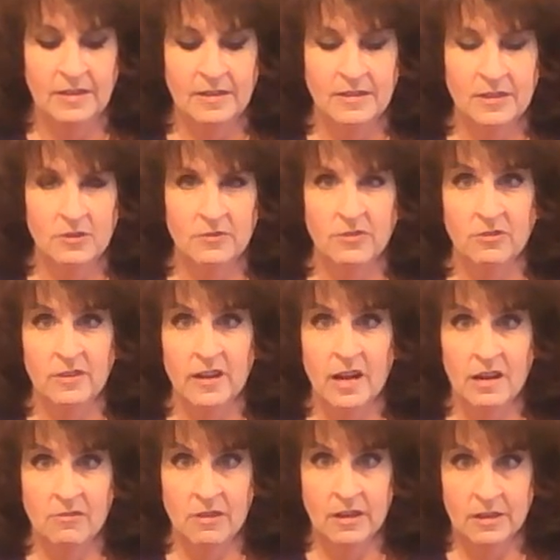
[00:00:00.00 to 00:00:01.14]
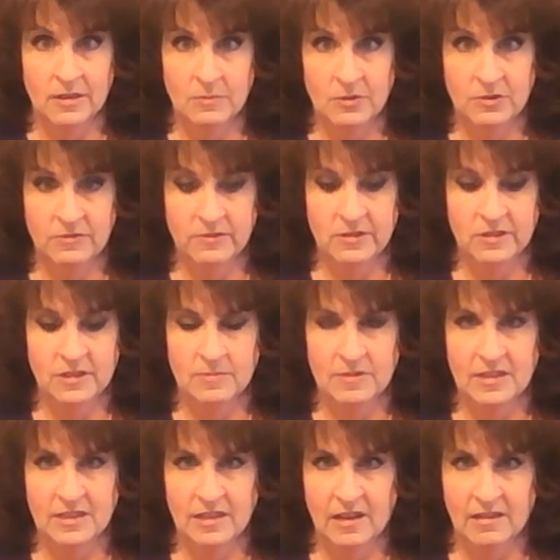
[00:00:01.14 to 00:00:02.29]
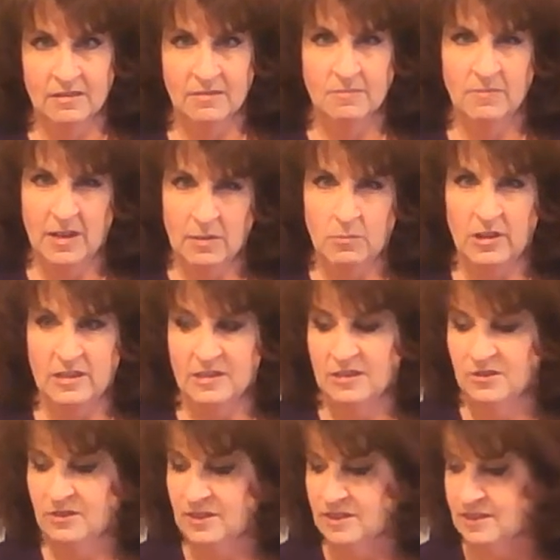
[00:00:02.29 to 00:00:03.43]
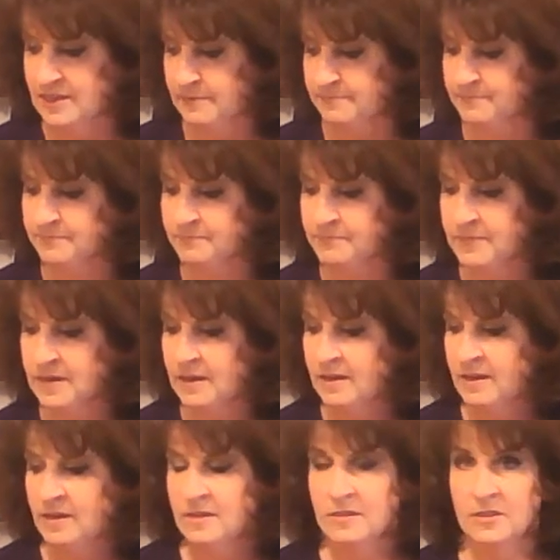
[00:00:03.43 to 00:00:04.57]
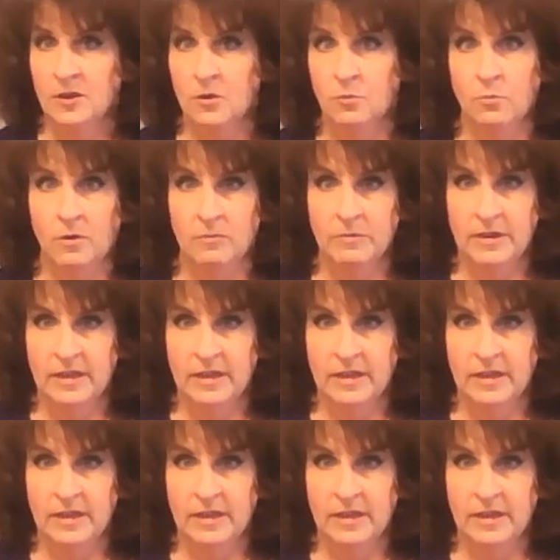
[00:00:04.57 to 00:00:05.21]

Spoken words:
So if you're not quite in the mood for Christmas yet, make a blessing tree instead. So what we